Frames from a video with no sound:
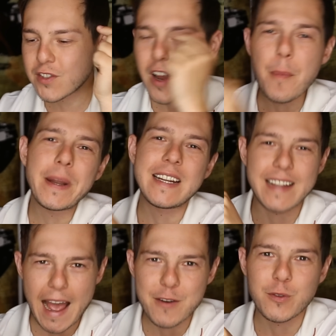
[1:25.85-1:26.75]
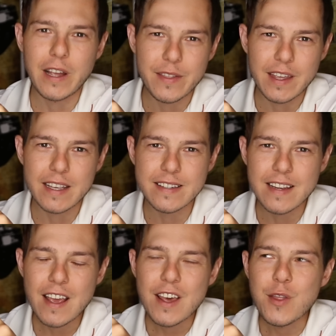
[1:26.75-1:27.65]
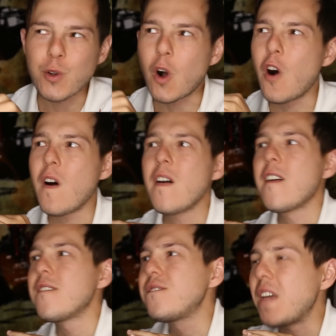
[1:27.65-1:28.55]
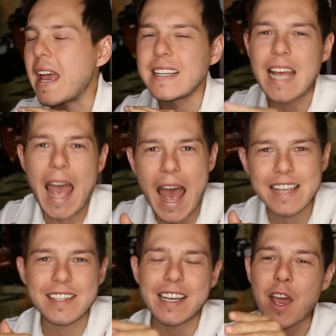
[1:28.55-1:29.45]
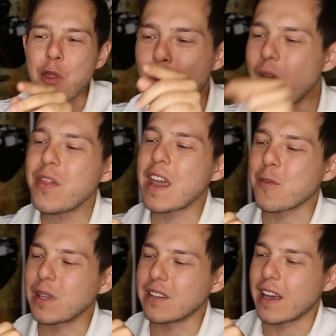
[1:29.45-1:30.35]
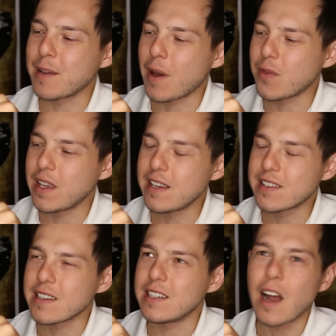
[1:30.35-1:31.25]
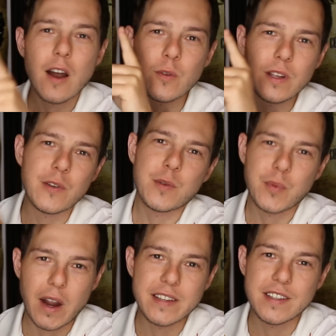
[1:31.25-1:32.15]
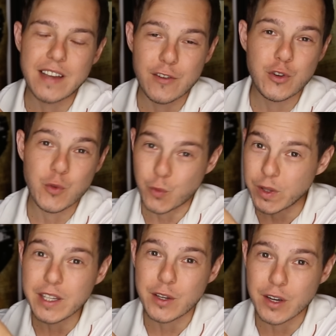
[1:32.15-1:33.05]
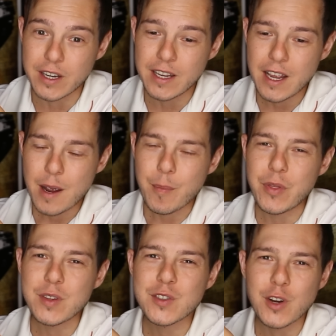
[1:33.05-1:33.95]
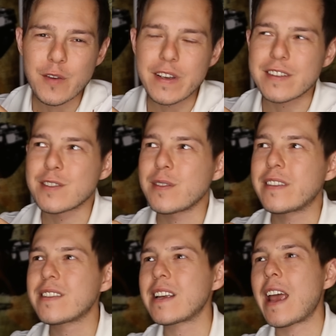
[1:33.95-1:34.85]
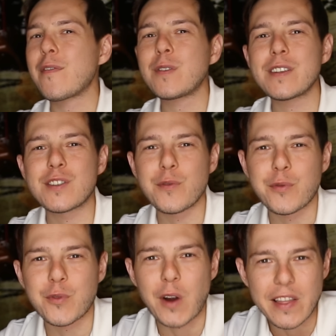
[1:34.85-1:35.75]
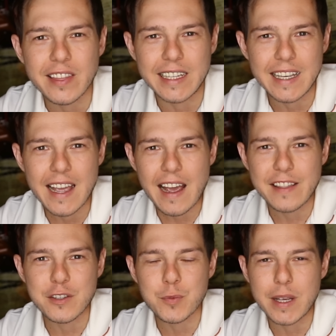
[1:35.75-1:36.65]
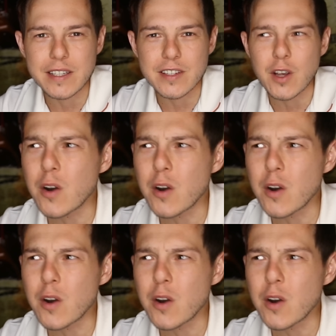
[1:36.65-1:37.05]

Stop in a diner like this. They're all fantastic. The one thing I really like about these, not only are the prices actually really good, but the service, it's just like everyone is so friendly at those places.